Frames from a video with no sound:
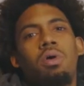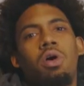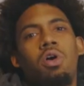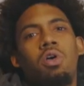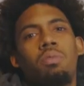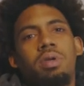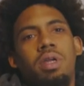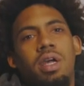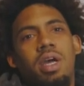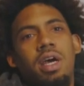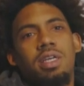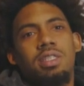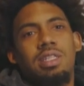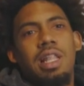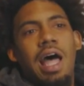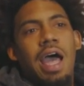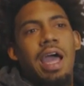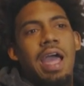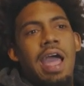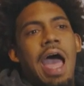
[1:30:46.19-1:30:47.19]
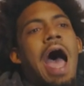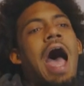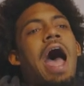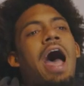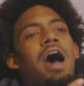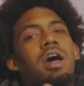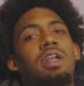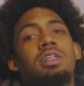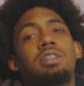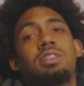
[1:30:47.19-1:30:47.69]
bro, because like
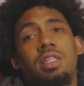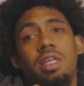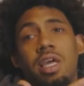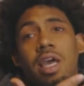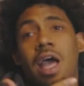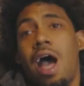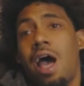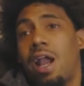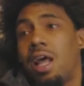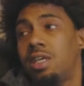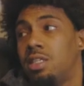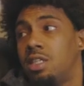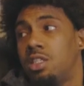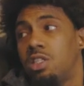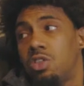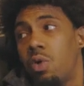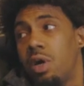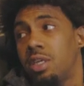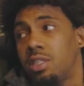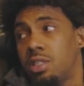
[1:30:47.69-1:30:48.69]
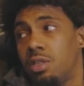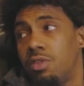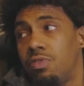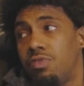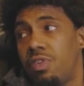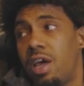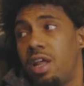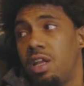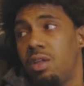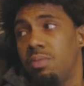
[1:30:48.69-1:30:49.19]
I understand how that situation
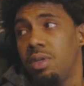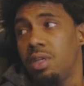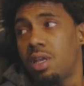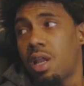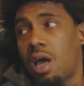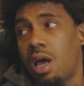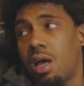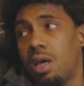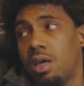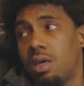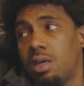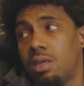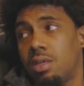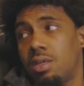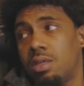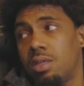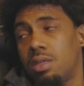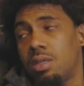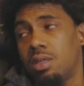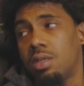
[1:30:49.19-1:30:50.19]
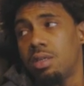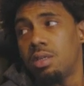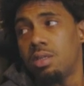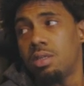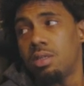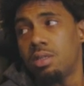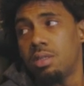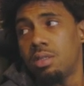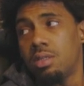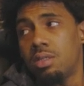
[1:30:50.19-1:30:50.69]
affected me now. I'm different,
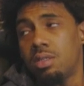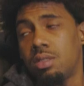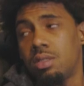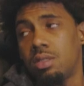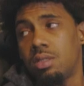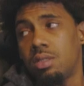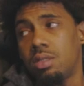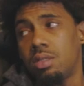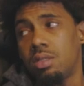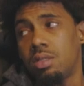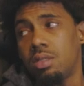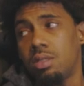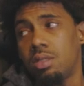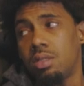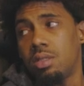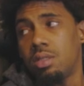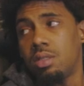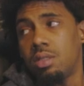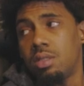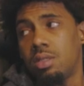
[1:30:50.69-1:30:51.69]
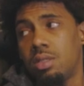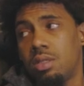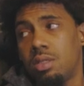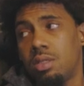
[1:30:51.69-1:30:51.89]
bro. Like because I